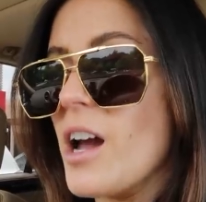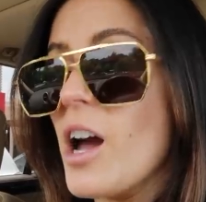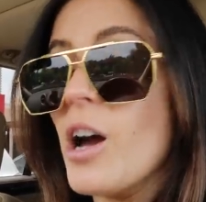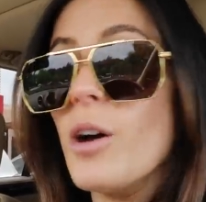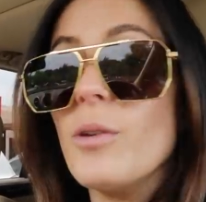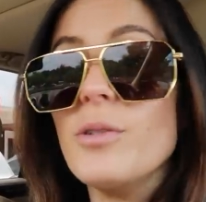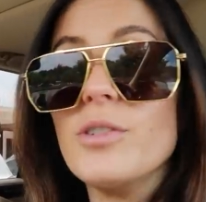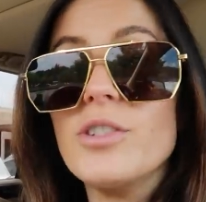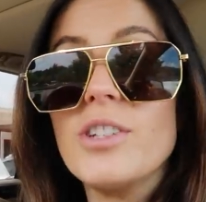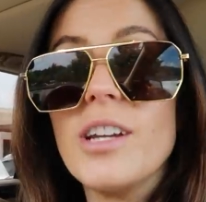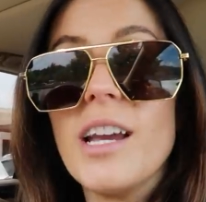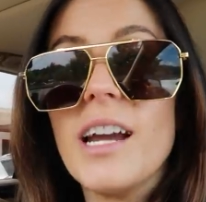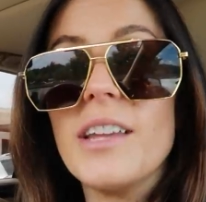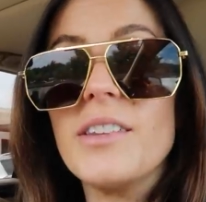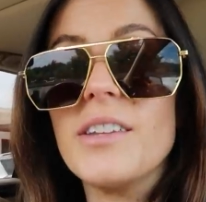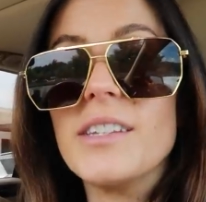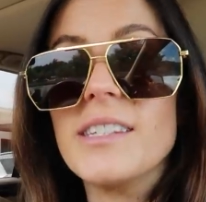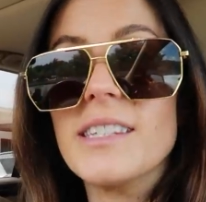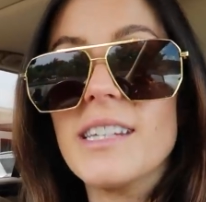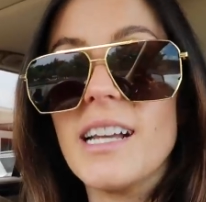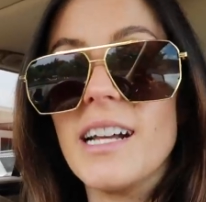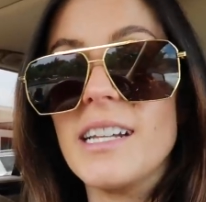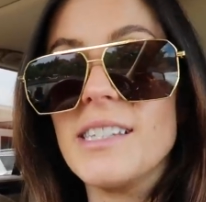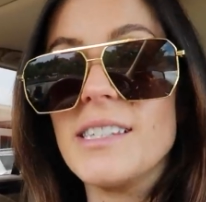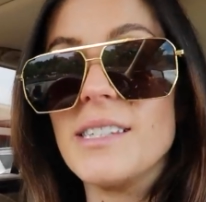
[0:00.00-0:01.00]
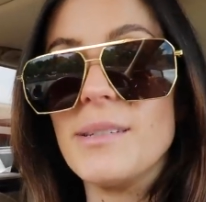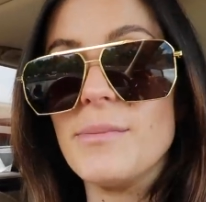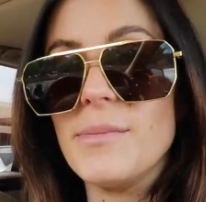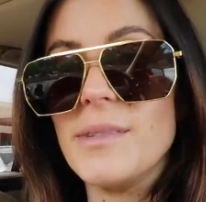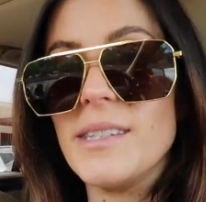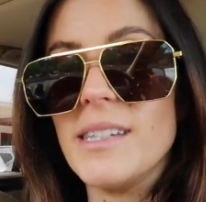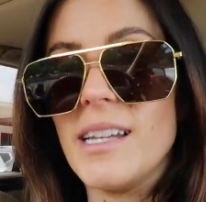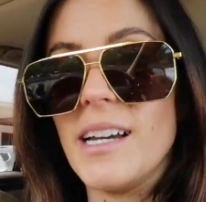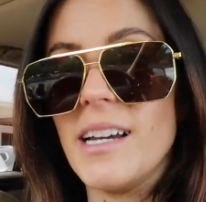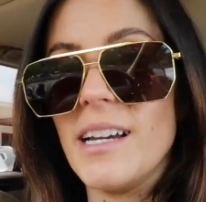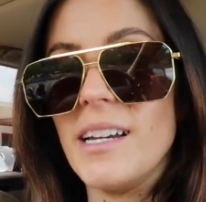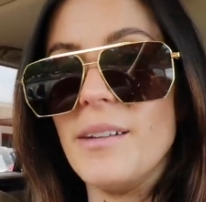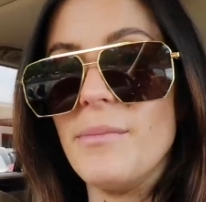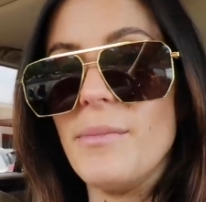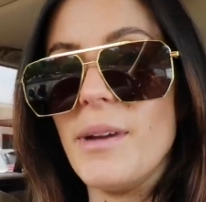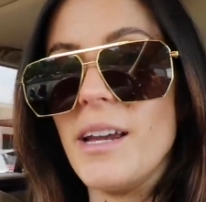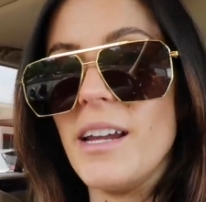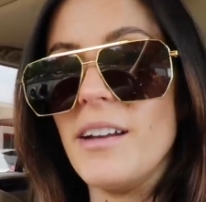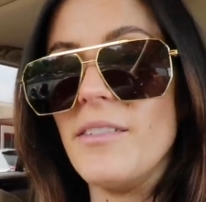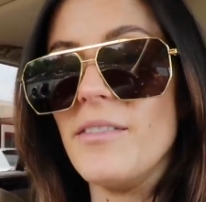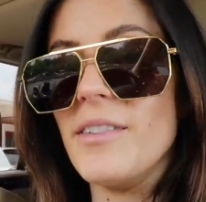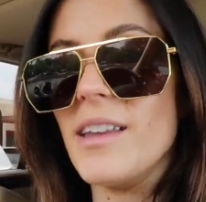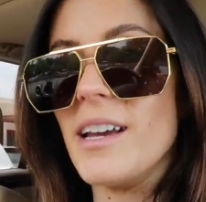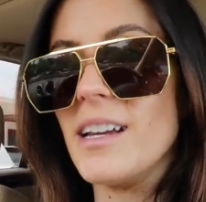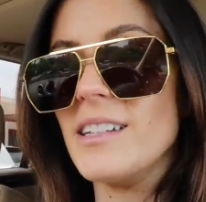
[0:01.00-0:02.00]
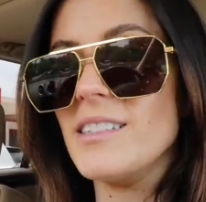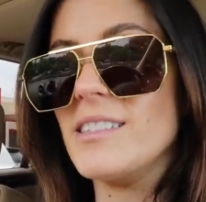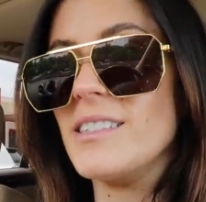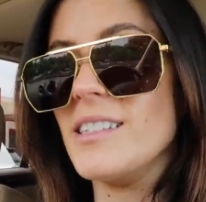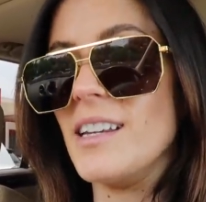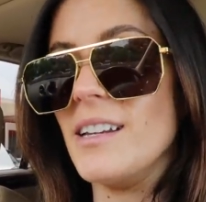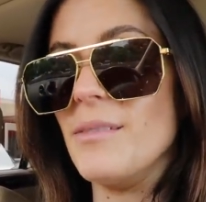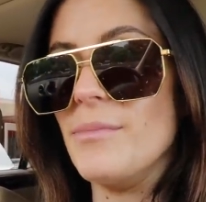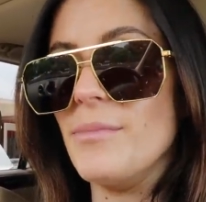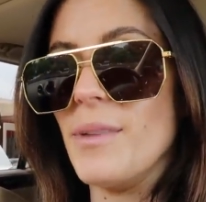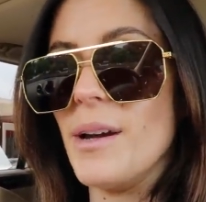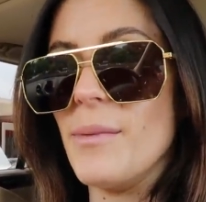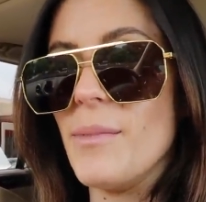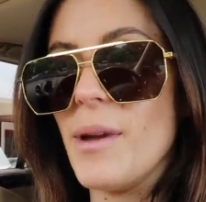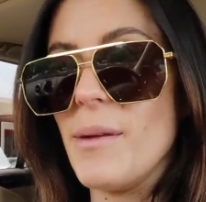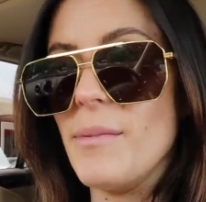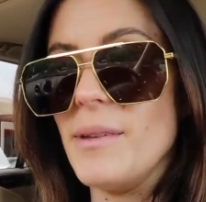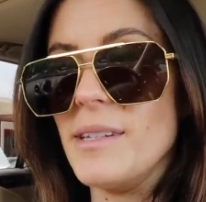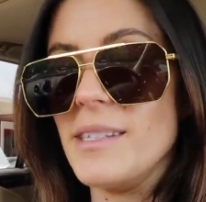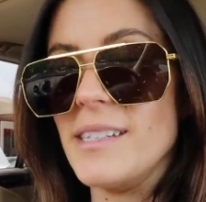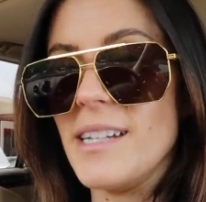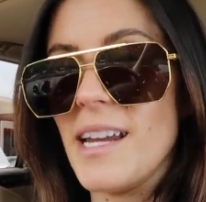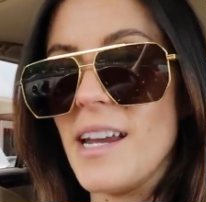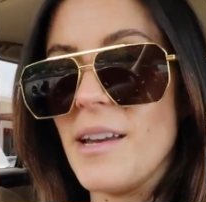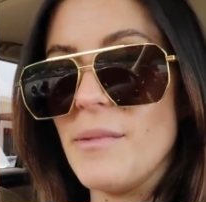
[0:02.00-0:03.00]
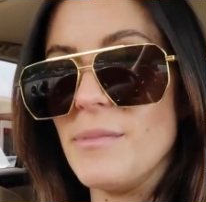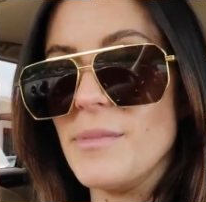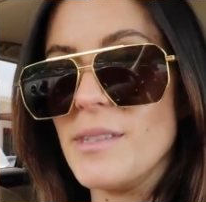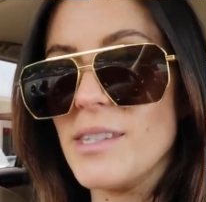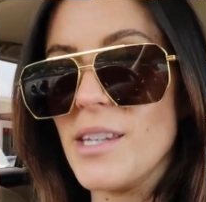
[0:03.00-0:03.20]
Oh, she had this custom sign made that said my baby's name.